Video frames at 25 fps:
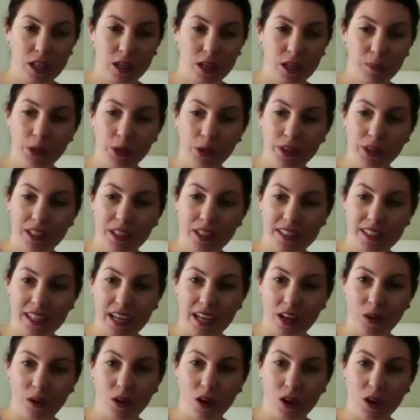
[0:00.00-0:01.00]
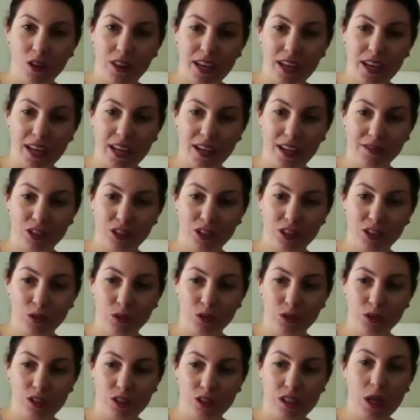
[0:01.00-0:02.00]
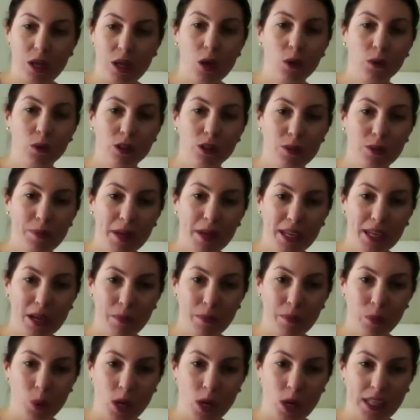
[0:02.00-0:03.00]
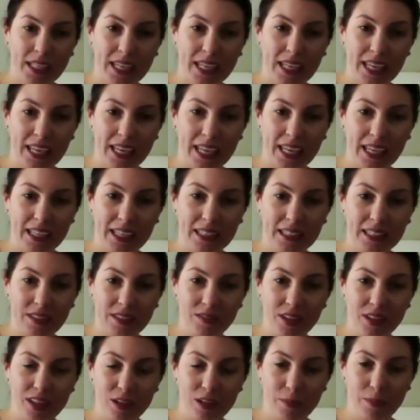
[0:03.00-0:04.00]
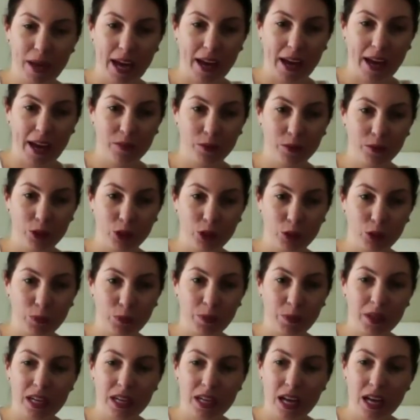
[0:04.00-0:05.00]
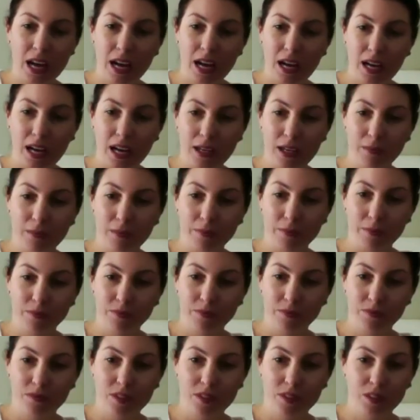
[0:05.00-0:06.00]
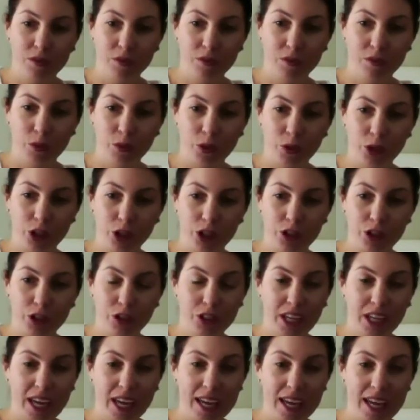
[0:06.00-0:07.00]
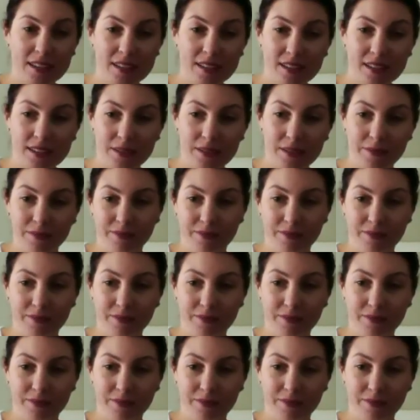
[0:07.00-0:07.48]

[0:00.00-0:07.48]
put these out, all they have to do is just really pick up one kit and leave it in the bathroom for your guests.